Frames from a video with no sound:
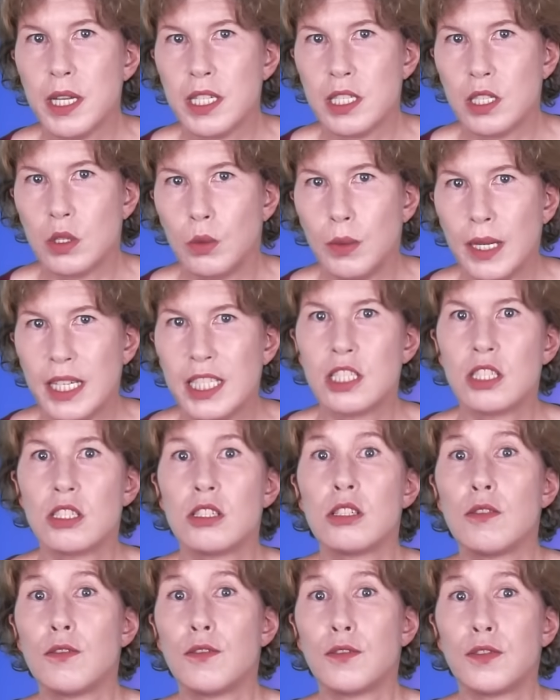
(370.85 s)
better way to
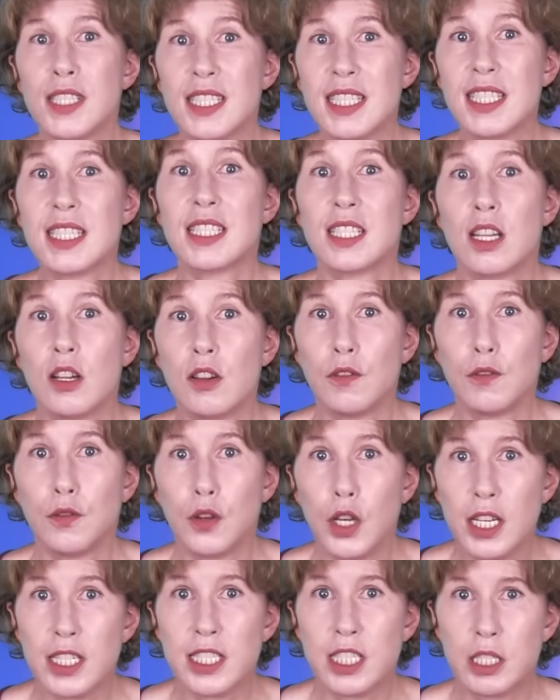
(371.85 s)
do physics in the
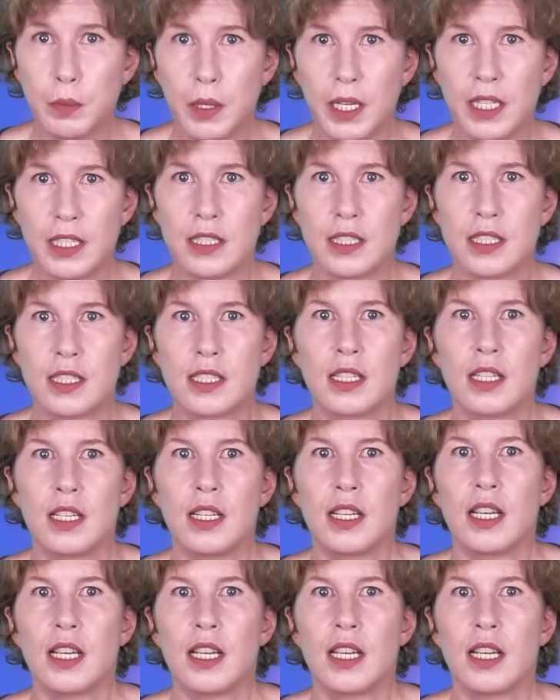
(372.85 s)
first place.